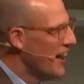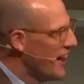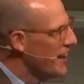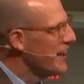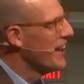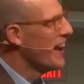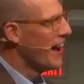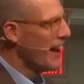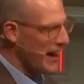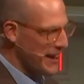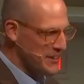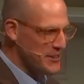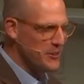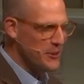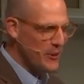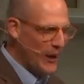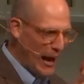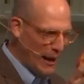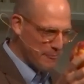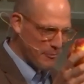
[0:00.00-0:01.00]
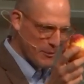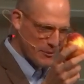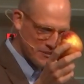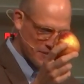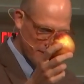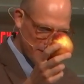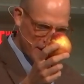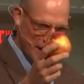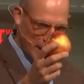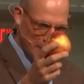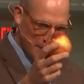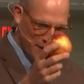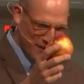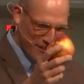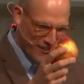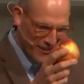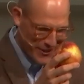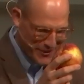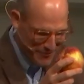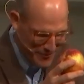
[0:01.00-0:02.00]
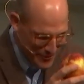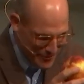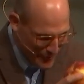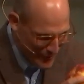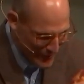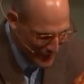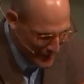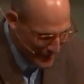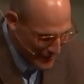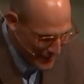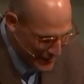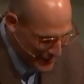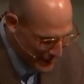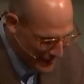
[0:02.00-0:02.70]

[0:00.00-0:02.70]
Yeah, you knew Apple was going to come along before long.